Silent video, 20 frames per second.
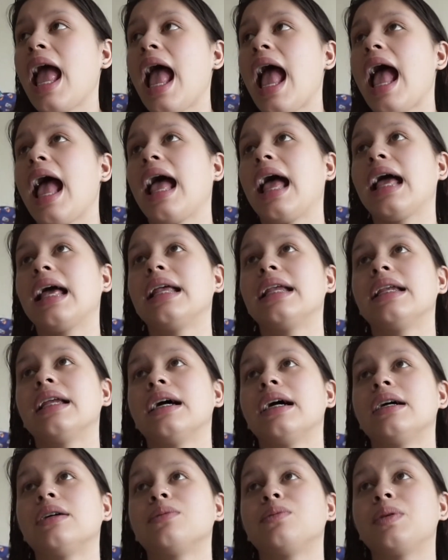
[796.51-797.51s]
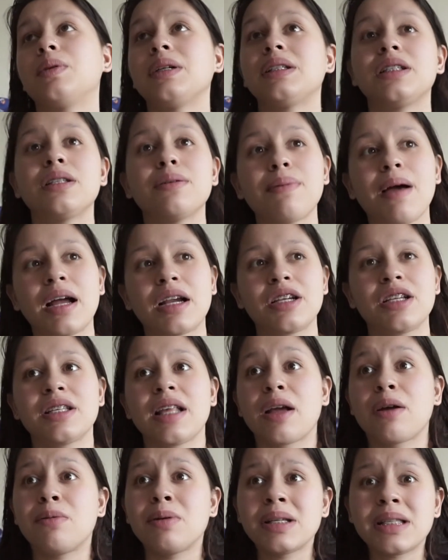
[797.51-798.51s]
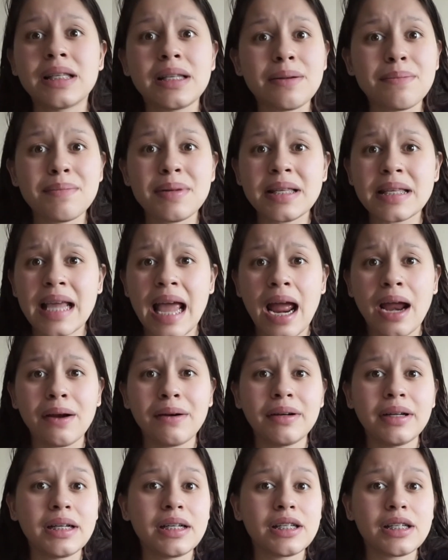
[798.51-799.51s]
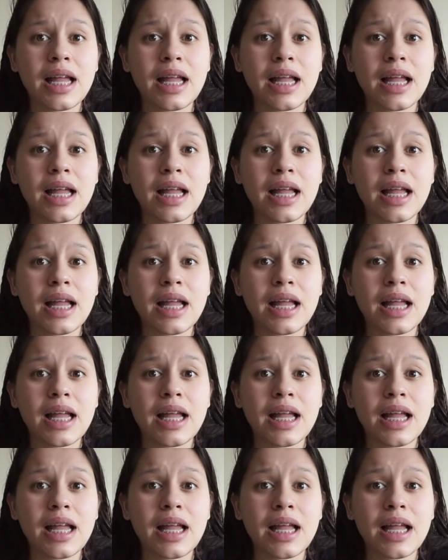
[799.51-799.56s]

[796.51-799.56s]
And we went to the back. She's like, was it a miscarriage?